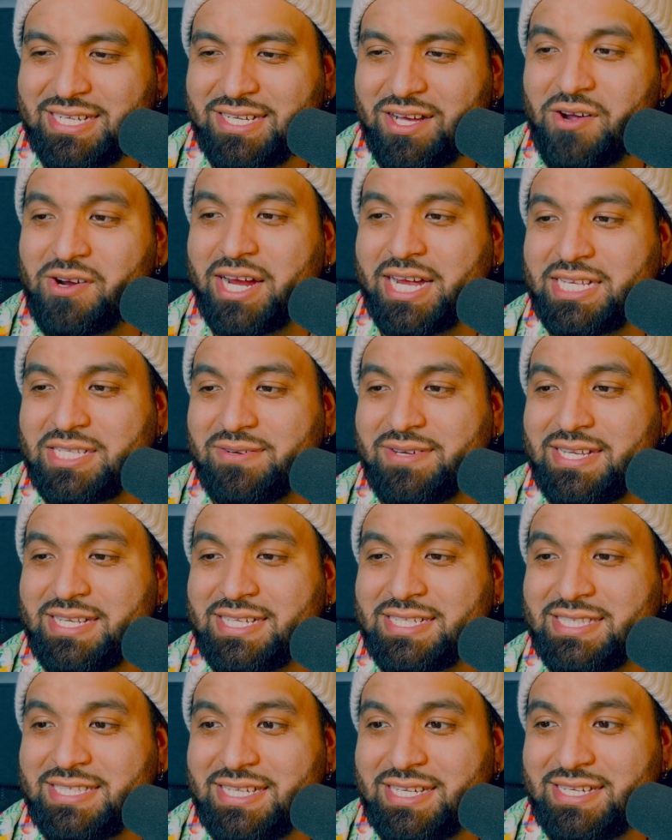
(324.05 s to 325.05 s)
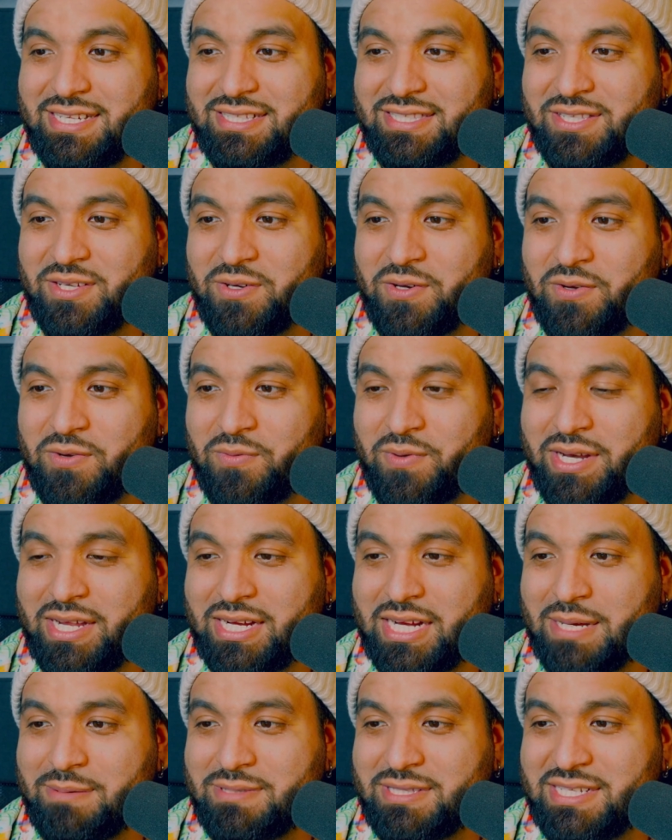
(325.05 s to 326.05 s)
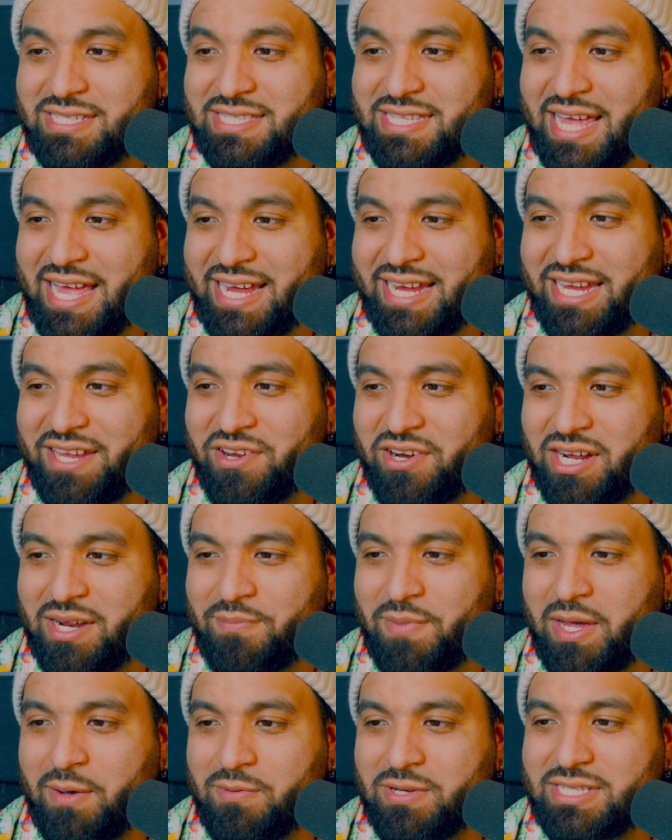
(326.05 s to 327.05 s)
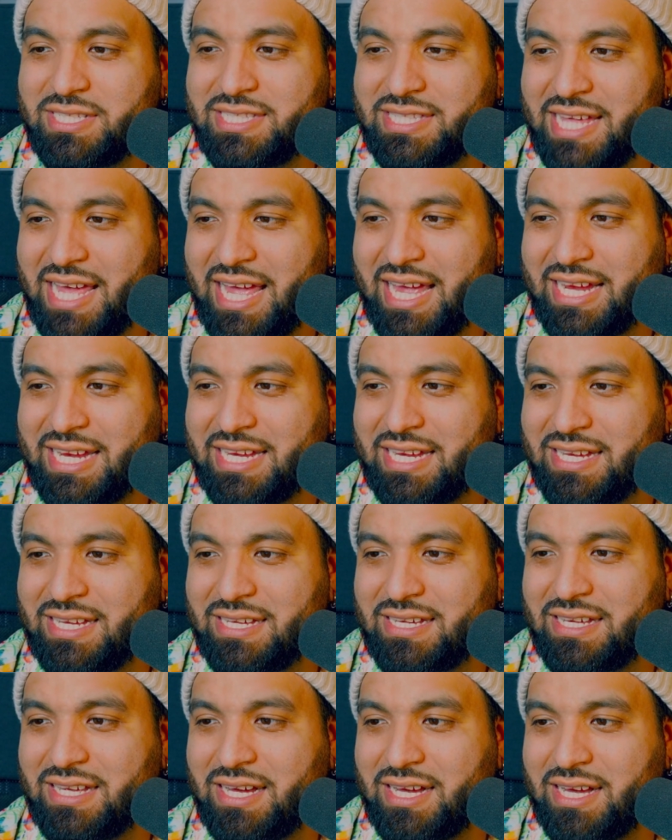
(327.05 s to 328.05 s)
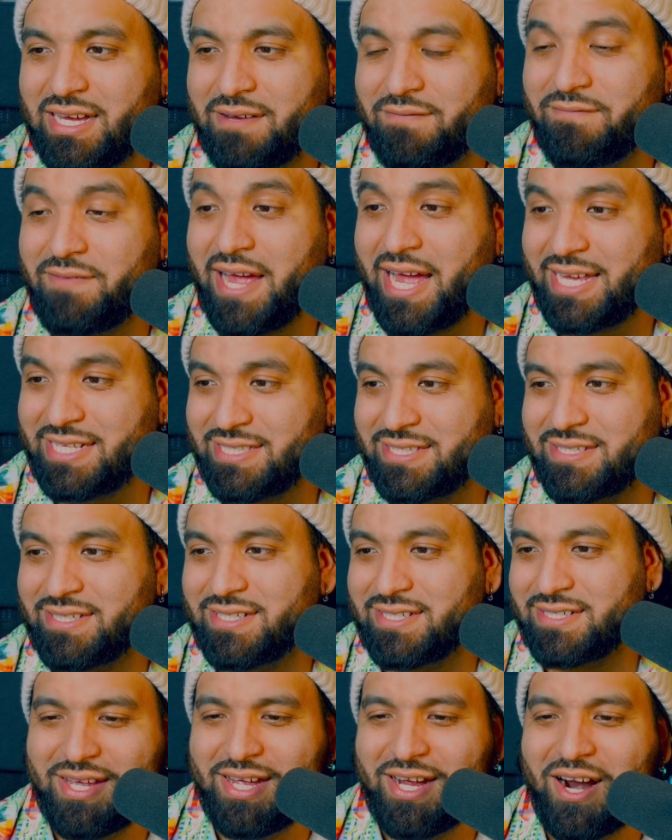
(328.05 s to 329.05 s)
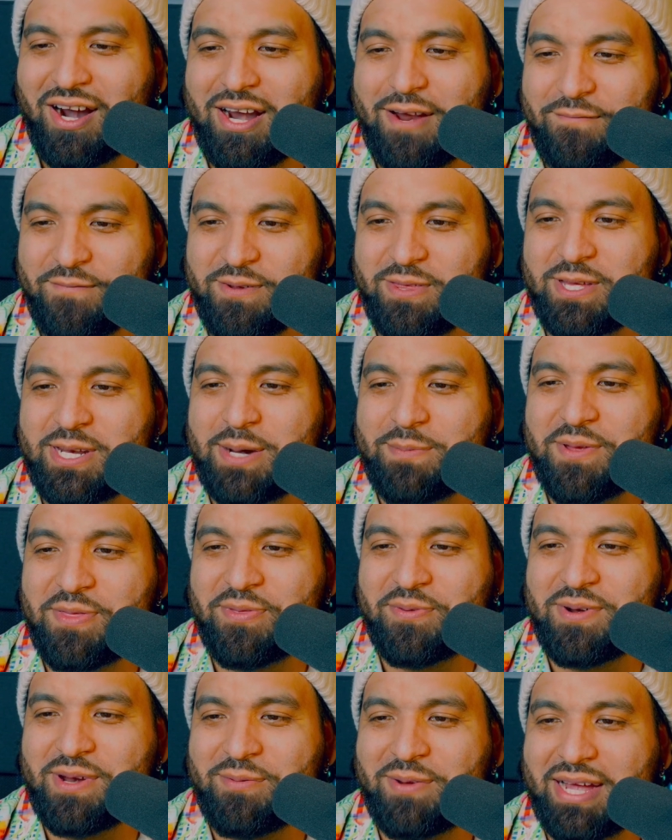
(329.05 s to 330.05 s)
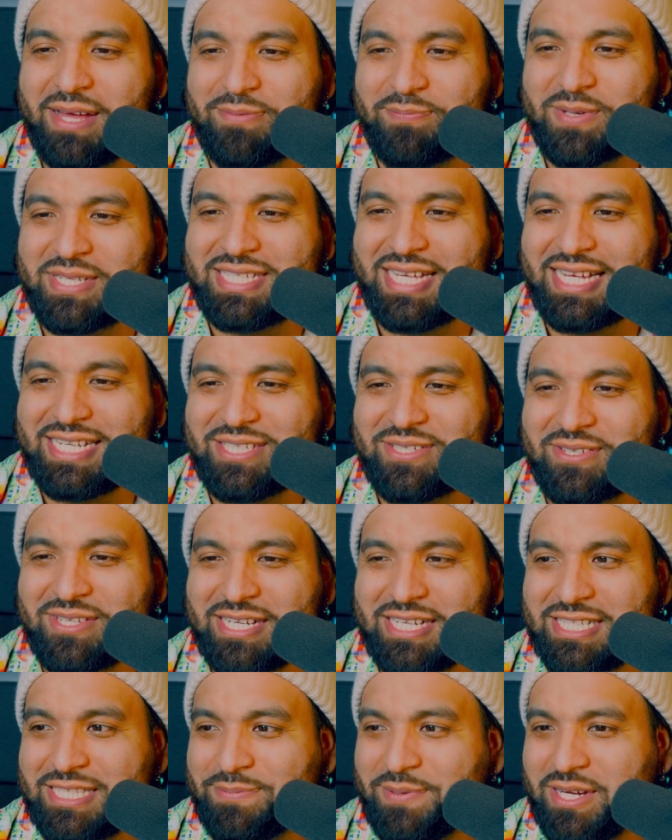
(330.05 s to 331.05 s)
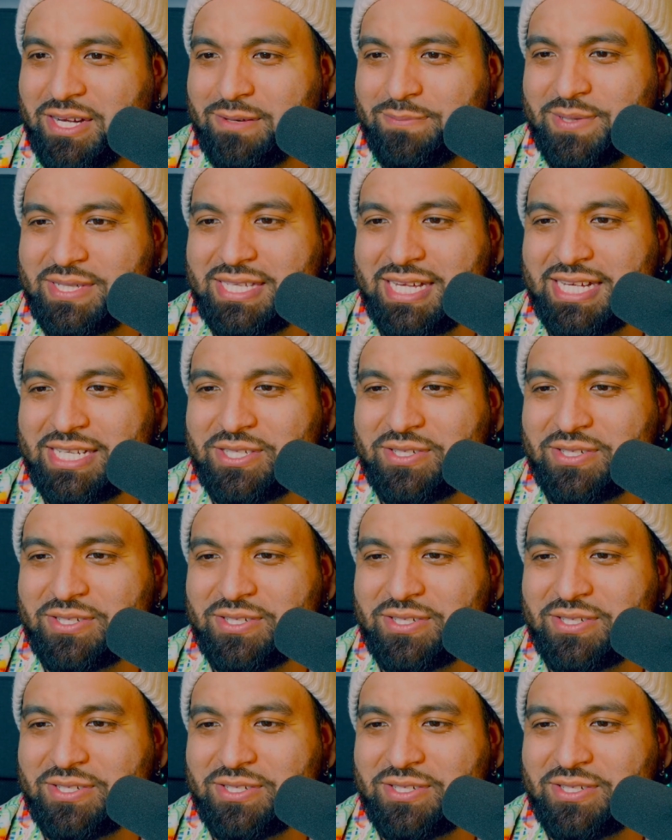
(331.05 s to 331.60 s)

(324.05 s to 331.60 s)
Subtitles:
Okay, so when it comes to stacking, you're going to be able to stack faster. All right, for the number 3, we got potential. They're going to speak on potential